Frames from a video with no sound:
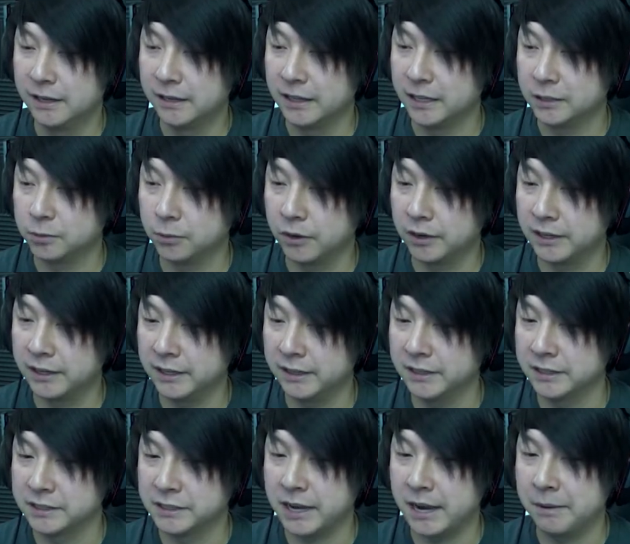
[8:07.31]
That's what
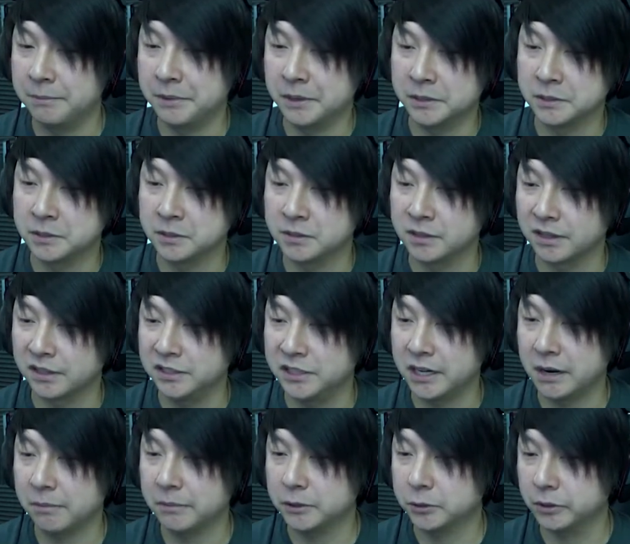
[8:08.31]
it, this game is. It's like
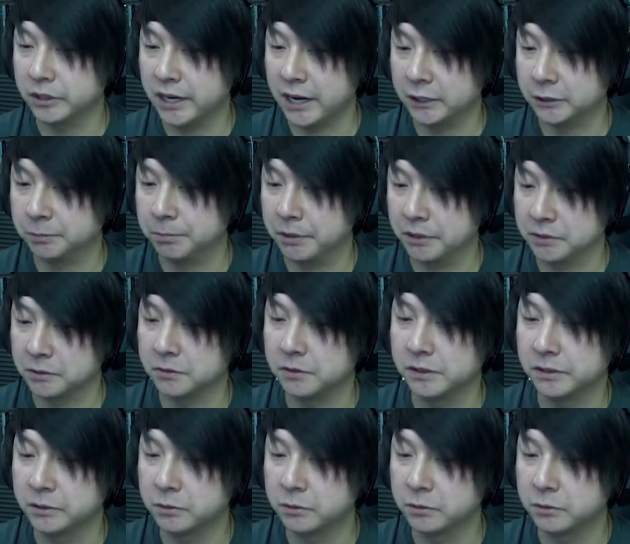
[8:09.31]
Geometry Dash Puzzle.